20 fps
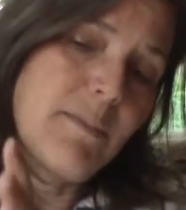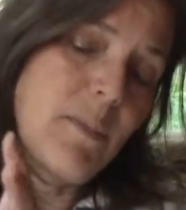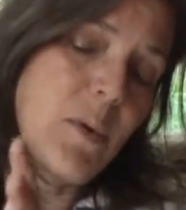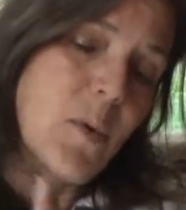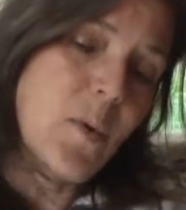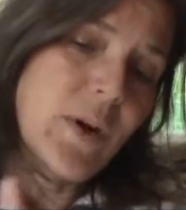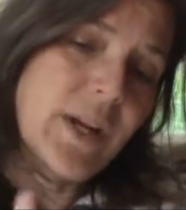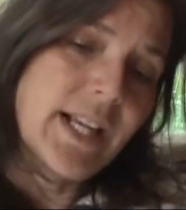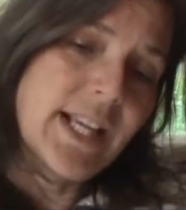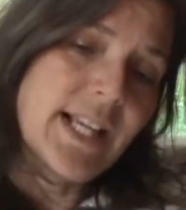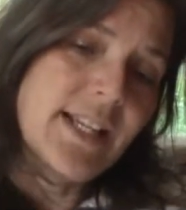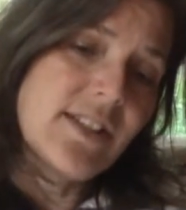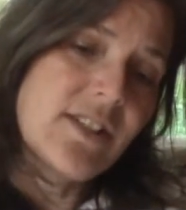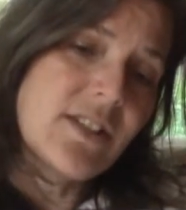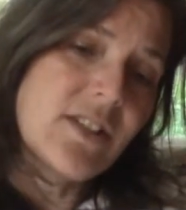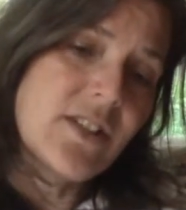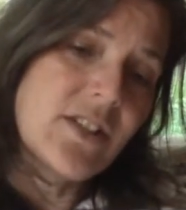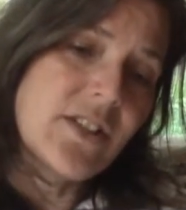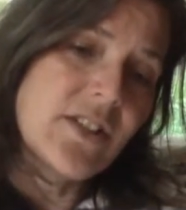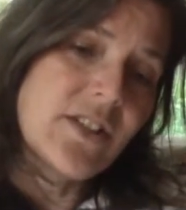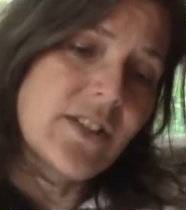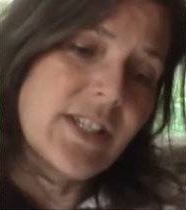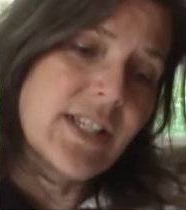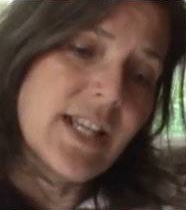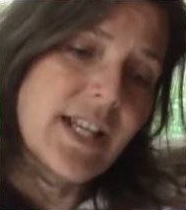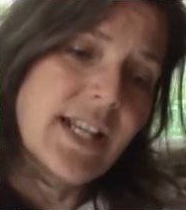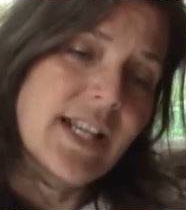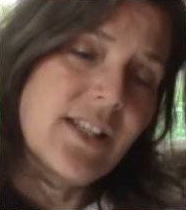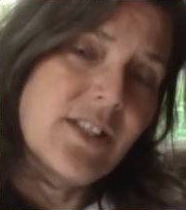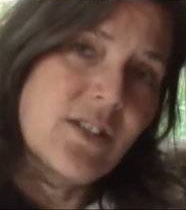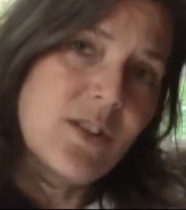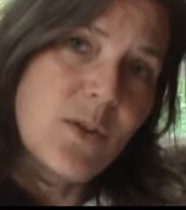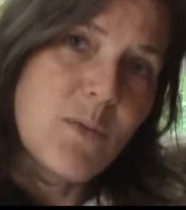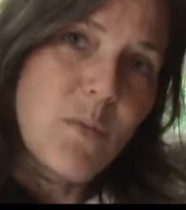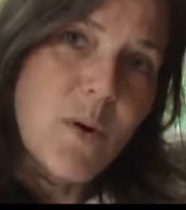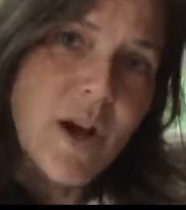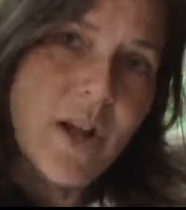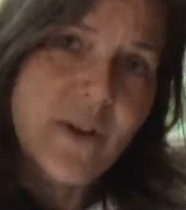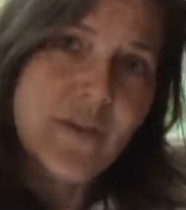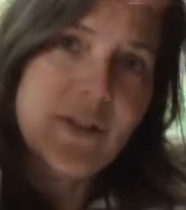pouring his urn, so the
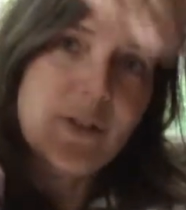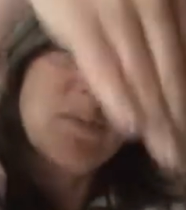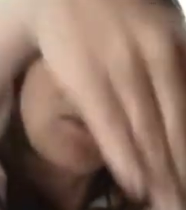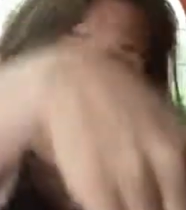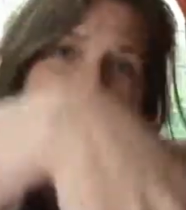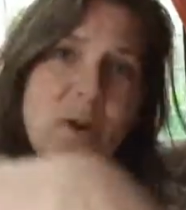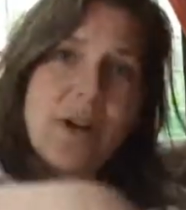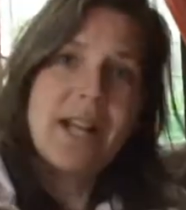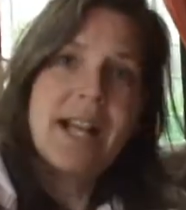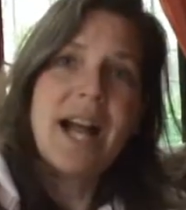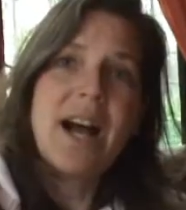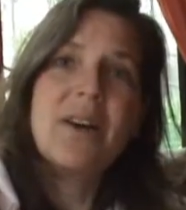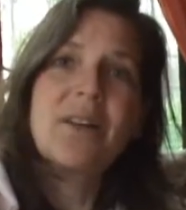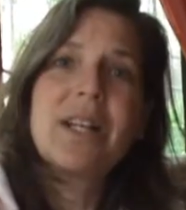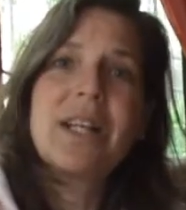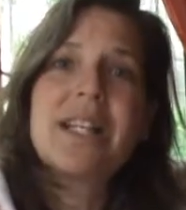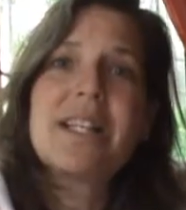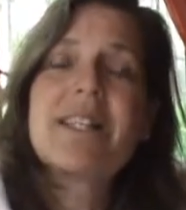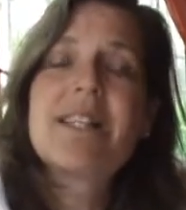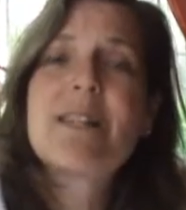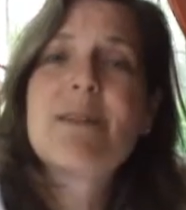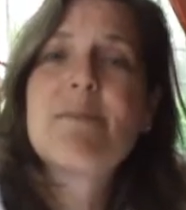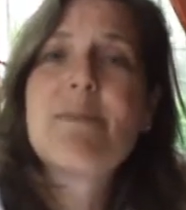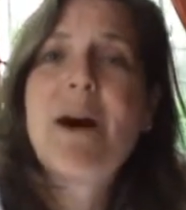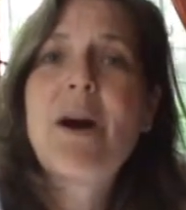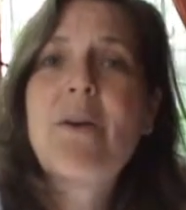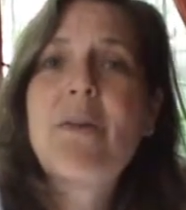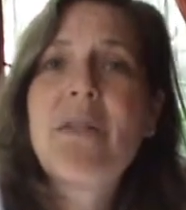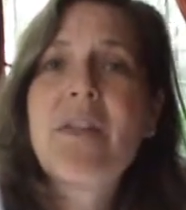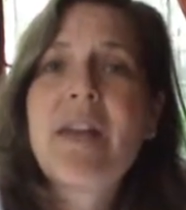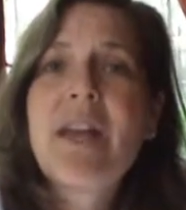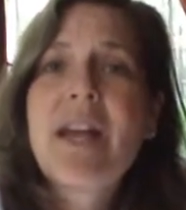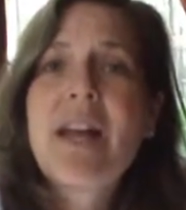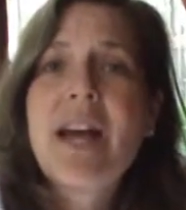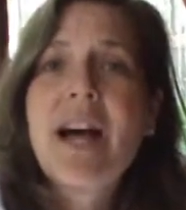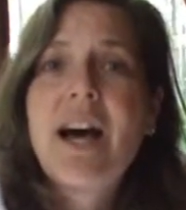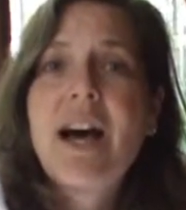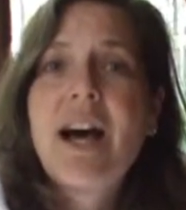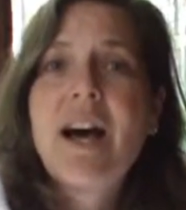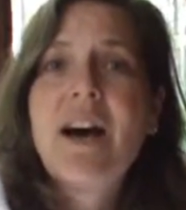water is pouring out into the mouth
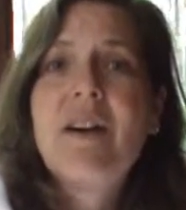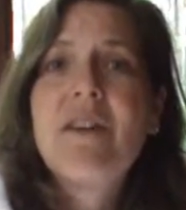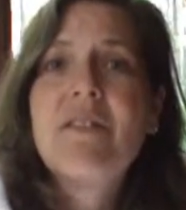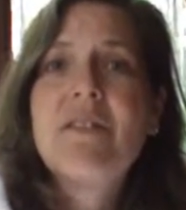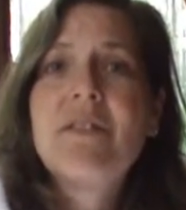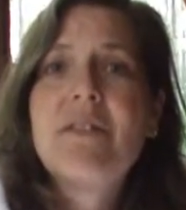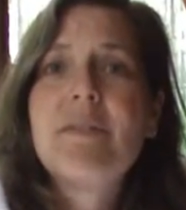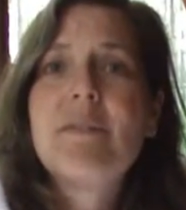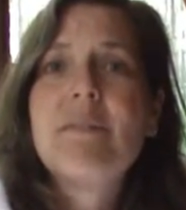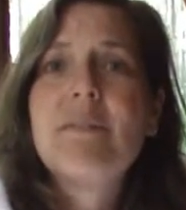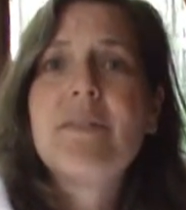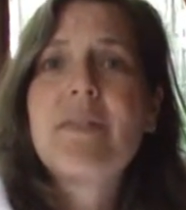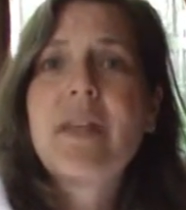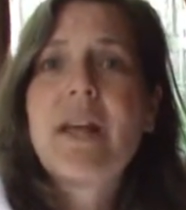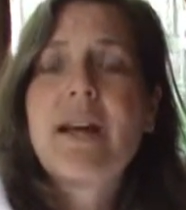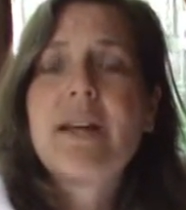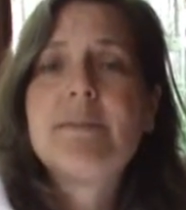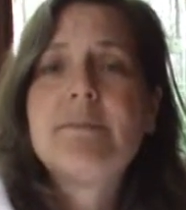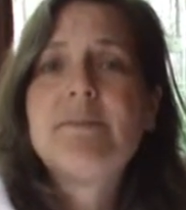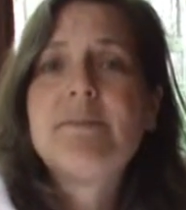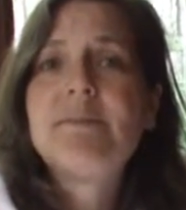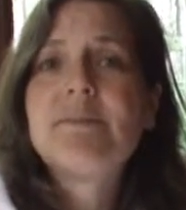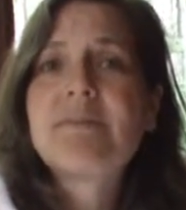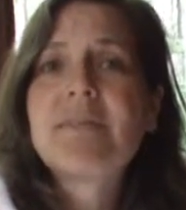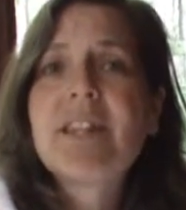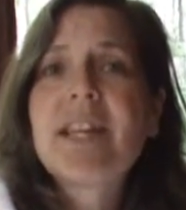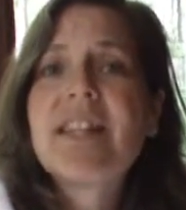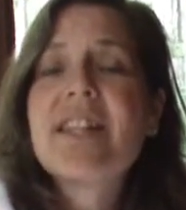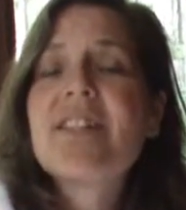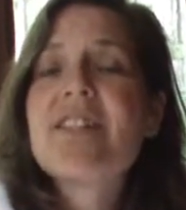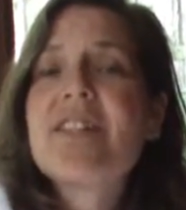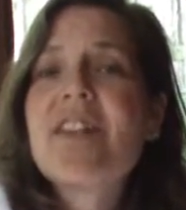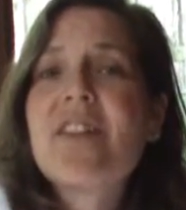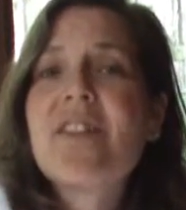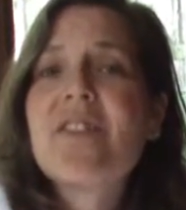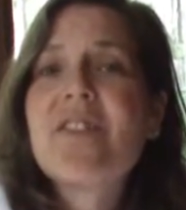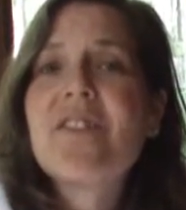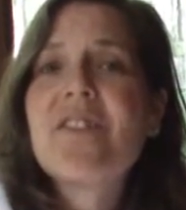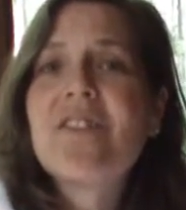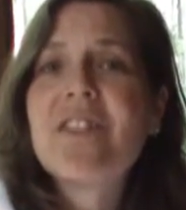of the
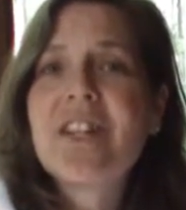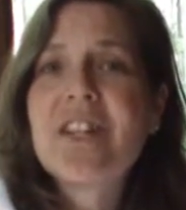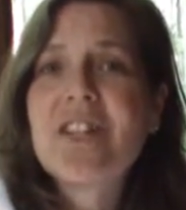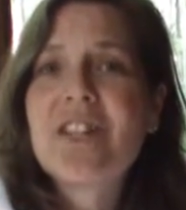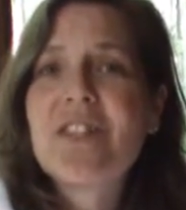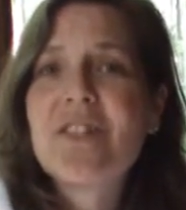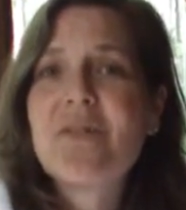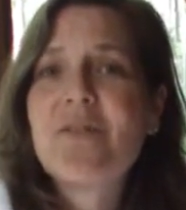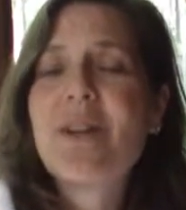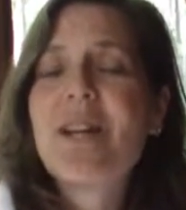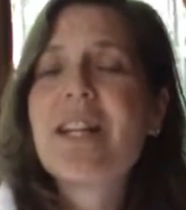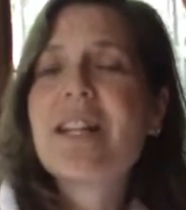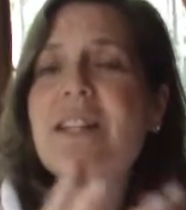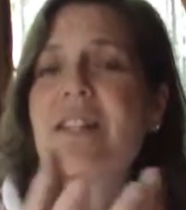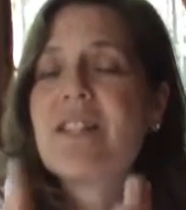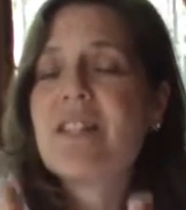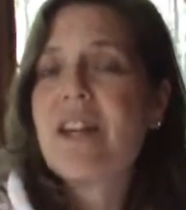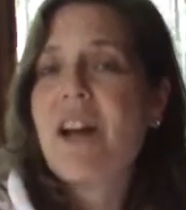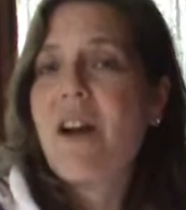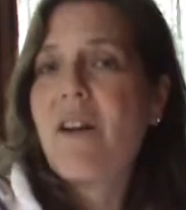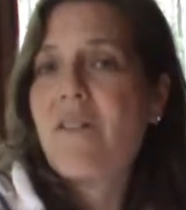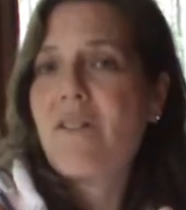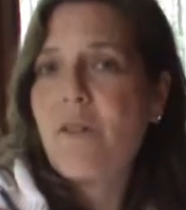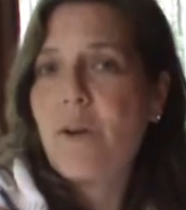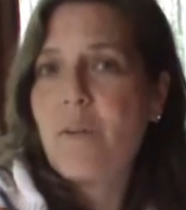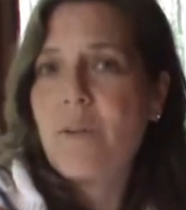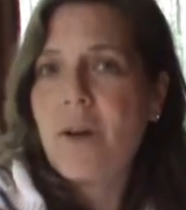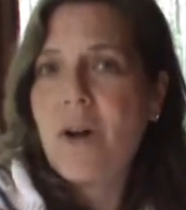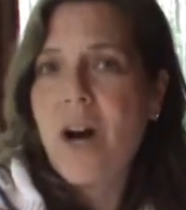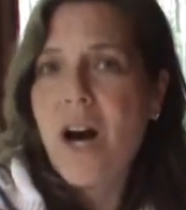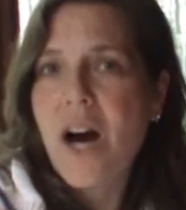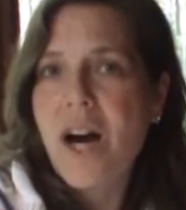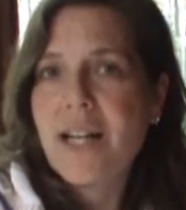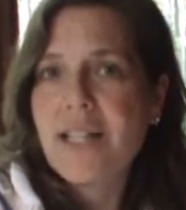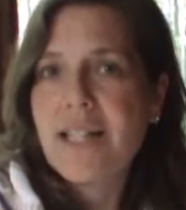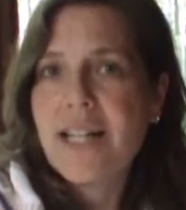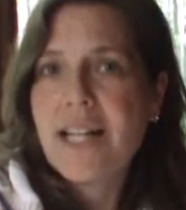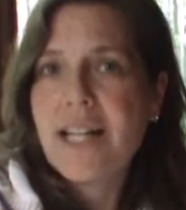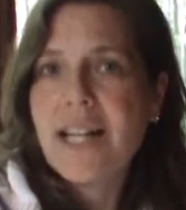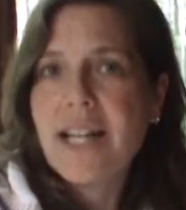southern fish, right at the star
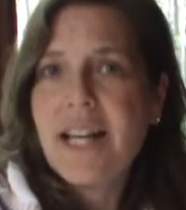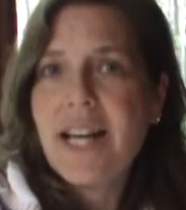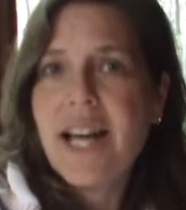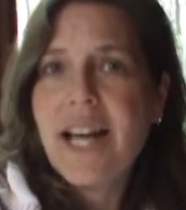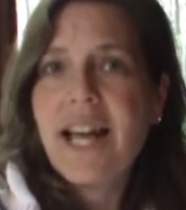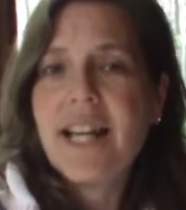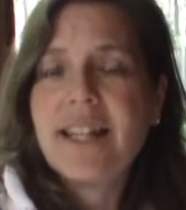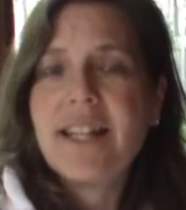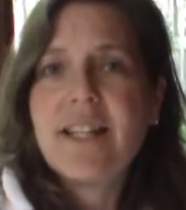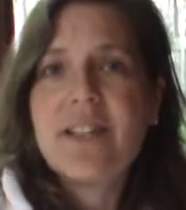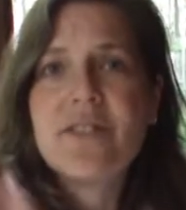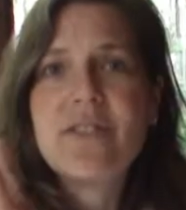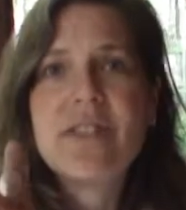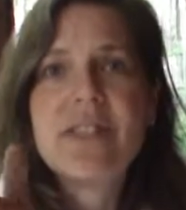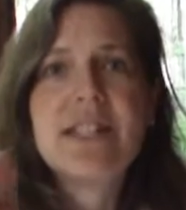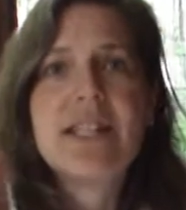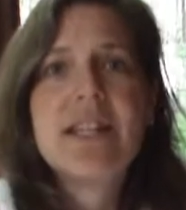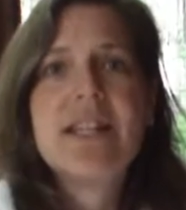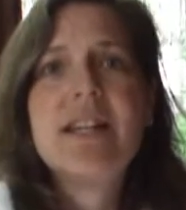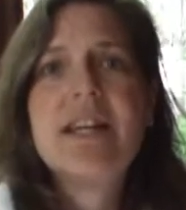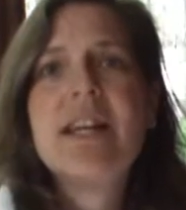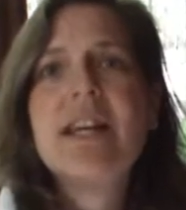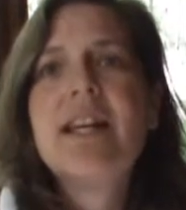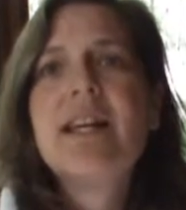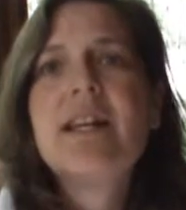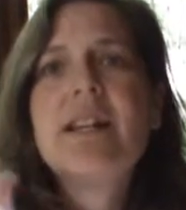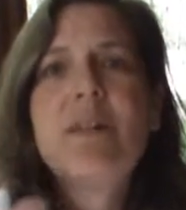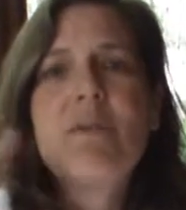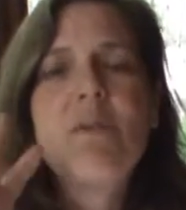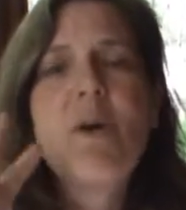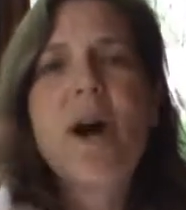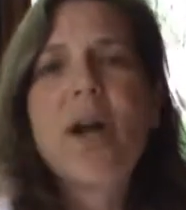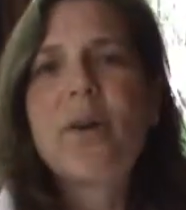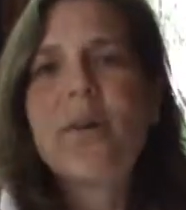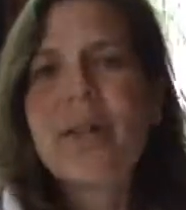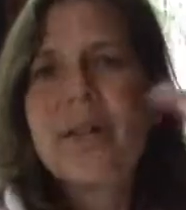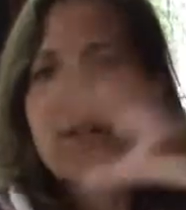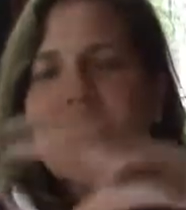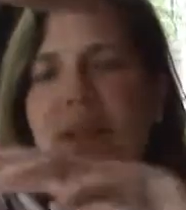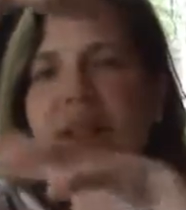Fomalhaut. And then you see the
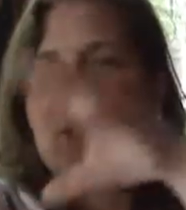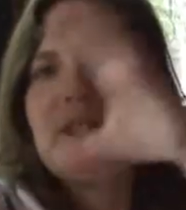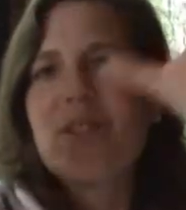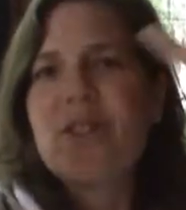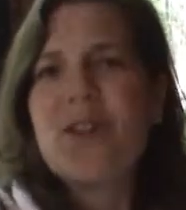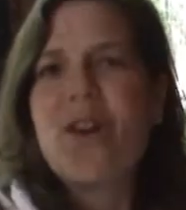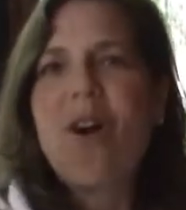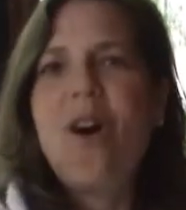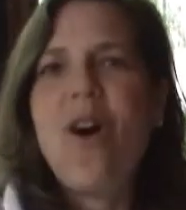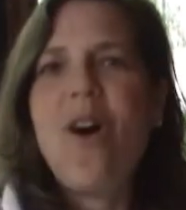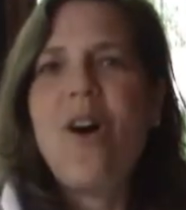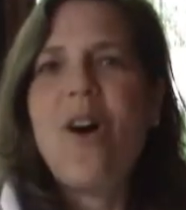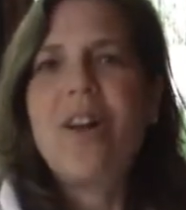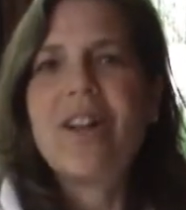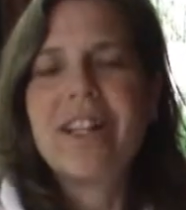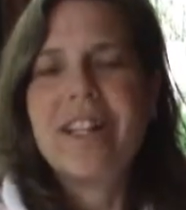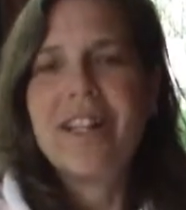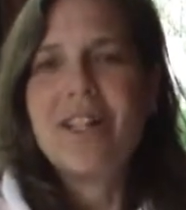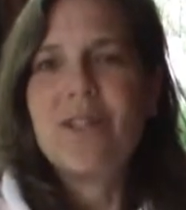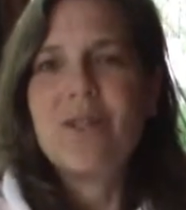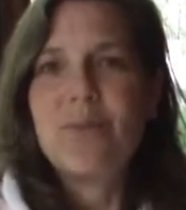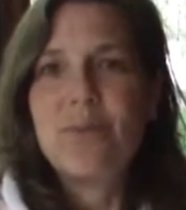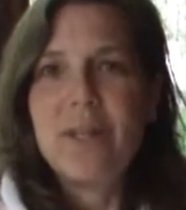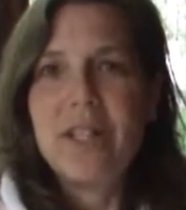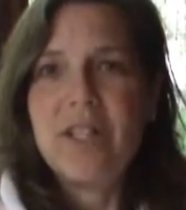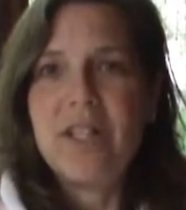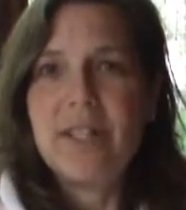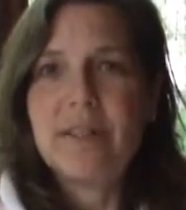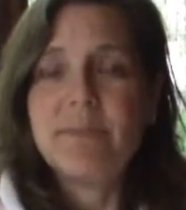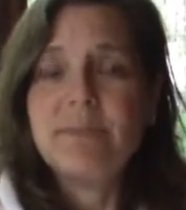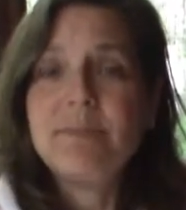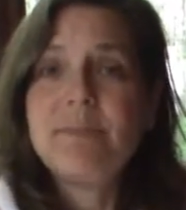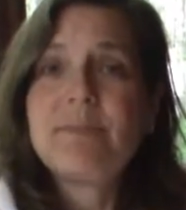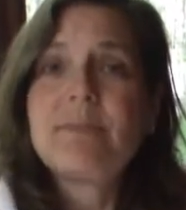watery creatures are all in this region.